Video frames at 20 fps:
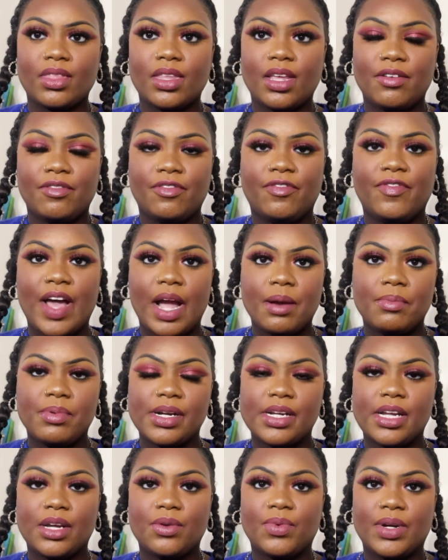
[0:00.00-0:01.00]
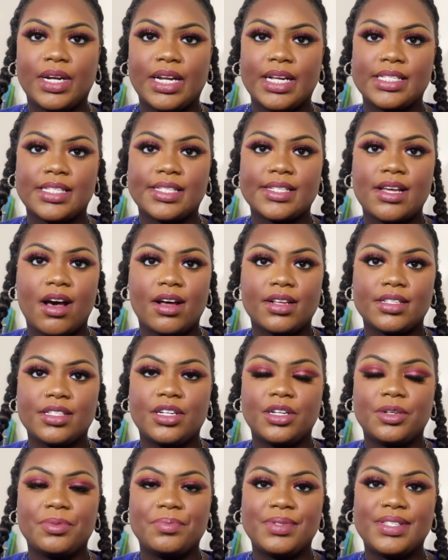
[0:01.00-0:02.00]
fabric in one of his
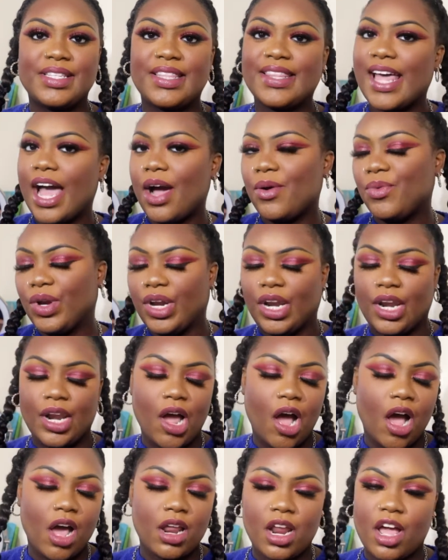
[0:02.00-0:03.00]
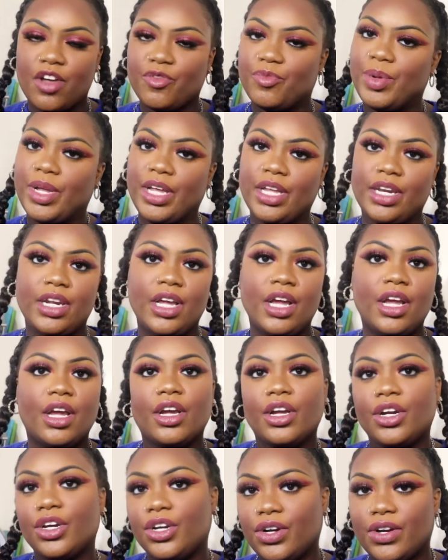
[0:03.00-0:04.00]
costumes that would not have been
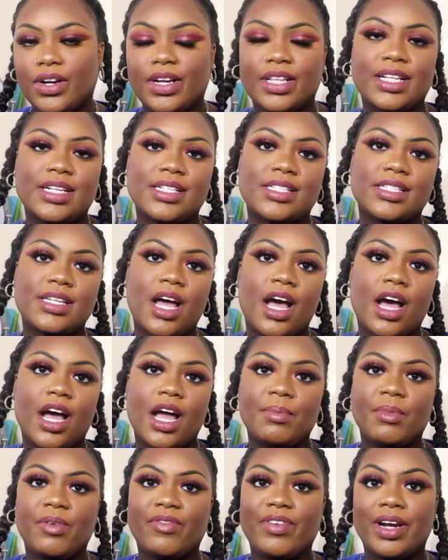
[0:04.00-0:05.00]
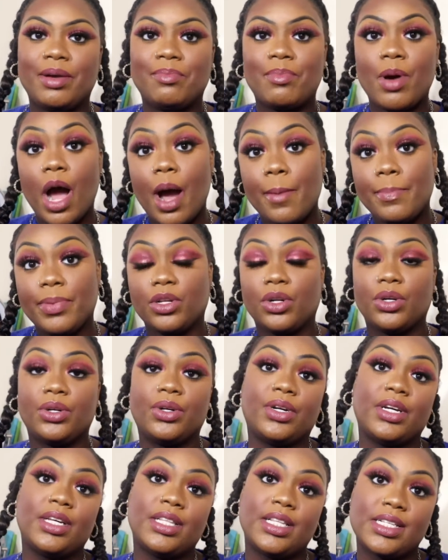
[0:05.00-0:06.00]
during this time or very popular
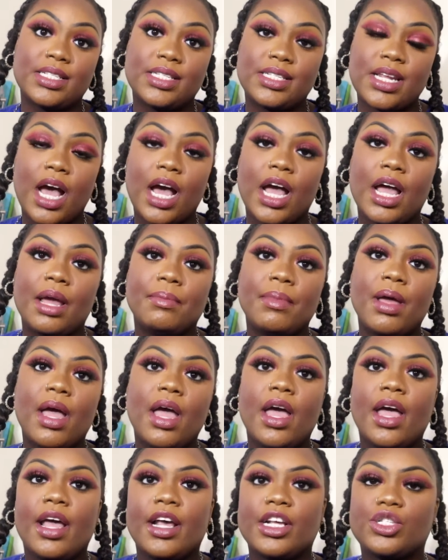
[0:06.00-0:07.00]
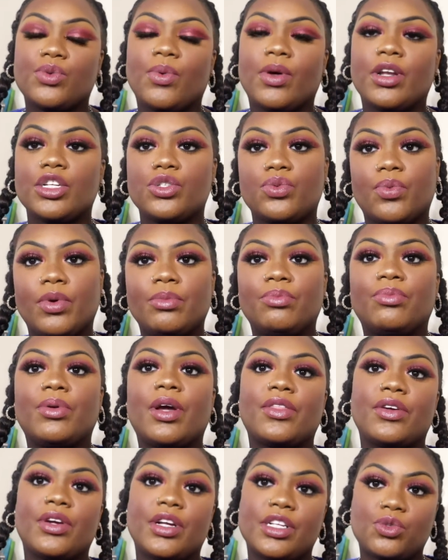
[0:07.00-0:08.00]
during this time, as well as one
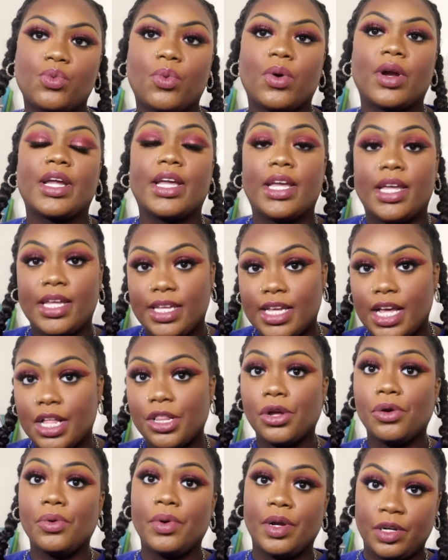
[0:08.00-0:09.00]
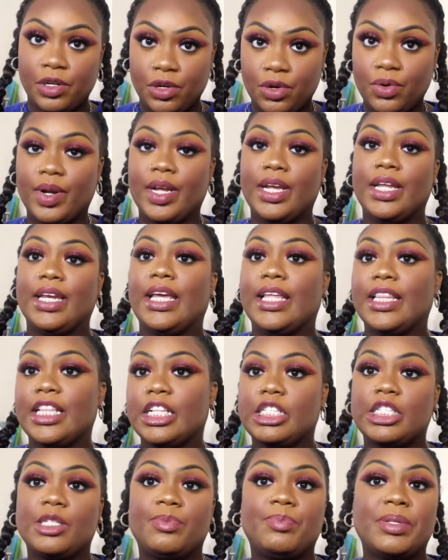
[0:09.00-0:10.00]
brother is wearing yellow and green in
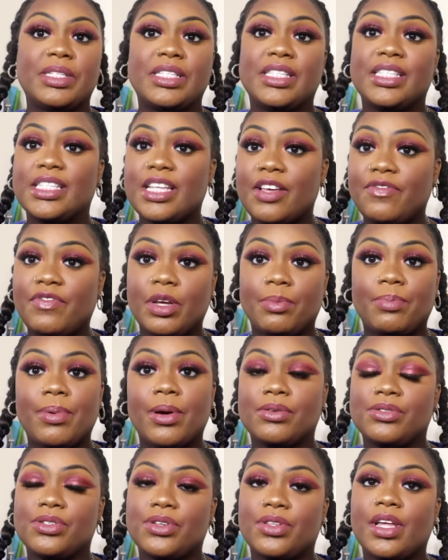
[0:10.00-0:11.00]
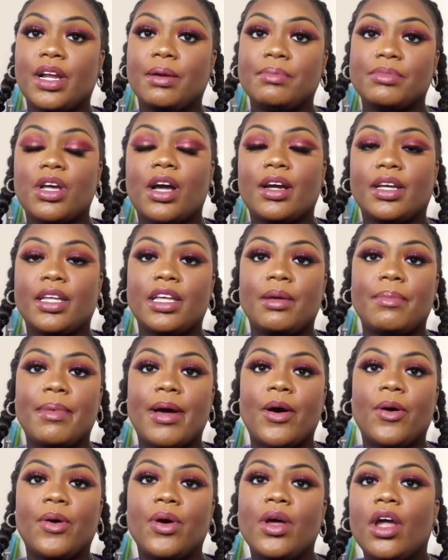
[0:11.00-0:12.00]
the specific poster that I'm talking
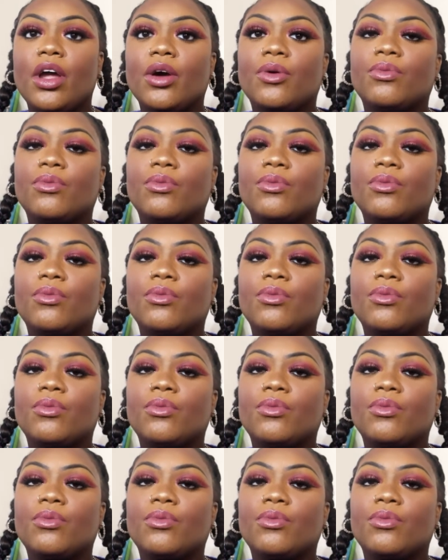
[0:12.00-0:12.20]
about,